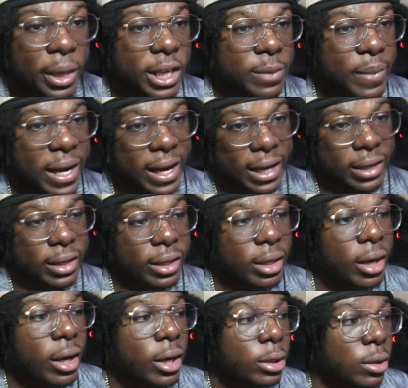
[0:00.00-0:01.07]
behind it,
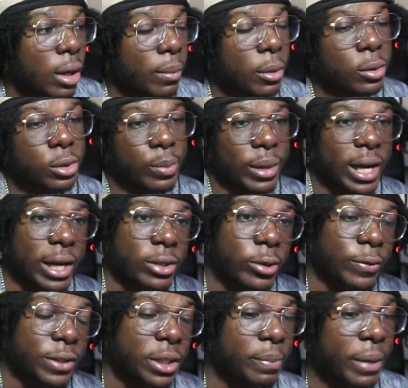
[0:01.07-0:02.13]
so a multiplier is
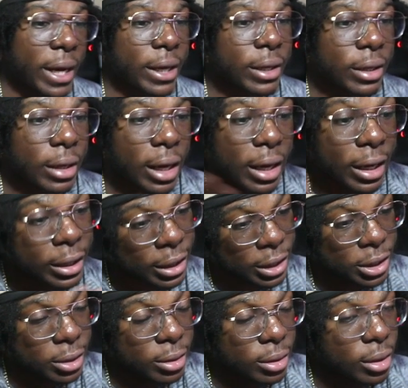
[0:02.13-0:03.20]
obviously better than
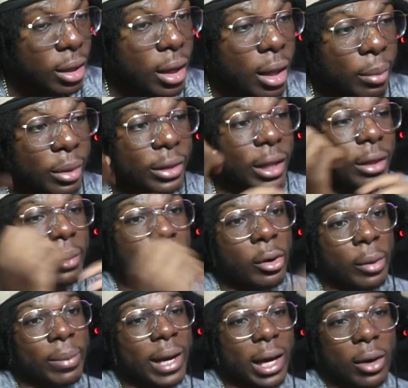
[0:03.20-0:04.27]
addition, but then the
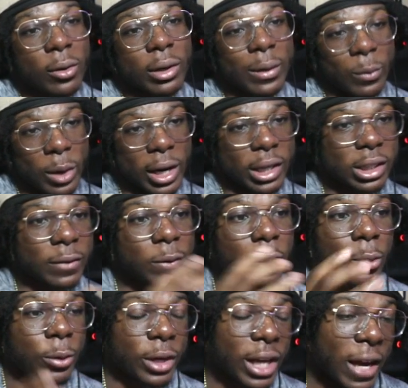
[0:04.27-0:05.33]
multiplier only works if you
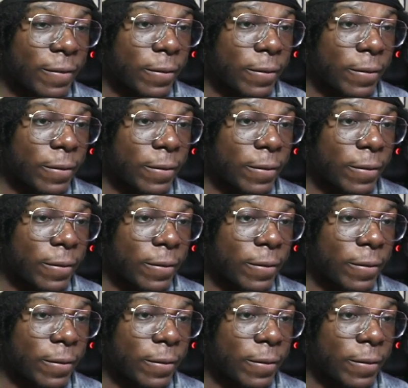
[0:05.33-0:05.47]
already have a